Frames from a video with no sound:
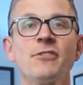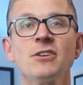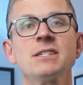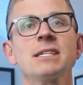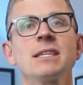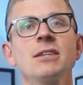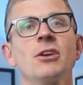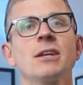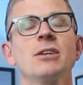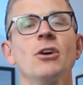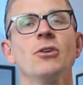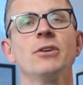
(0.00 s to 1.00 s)
first thing that you
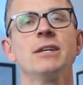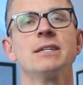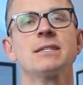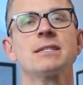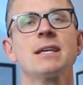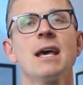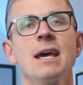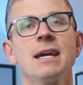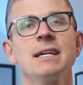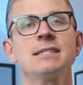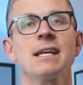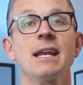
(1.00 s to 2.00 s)
can notice
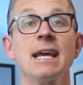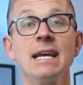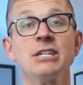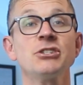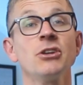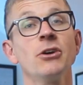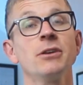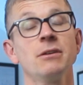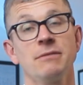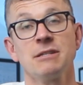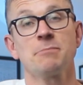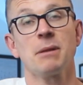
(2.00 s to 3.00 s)
is that each
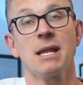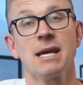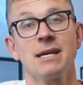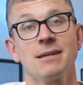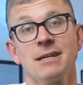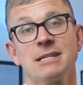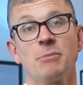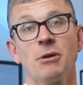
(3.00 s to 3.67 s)
note of his playing is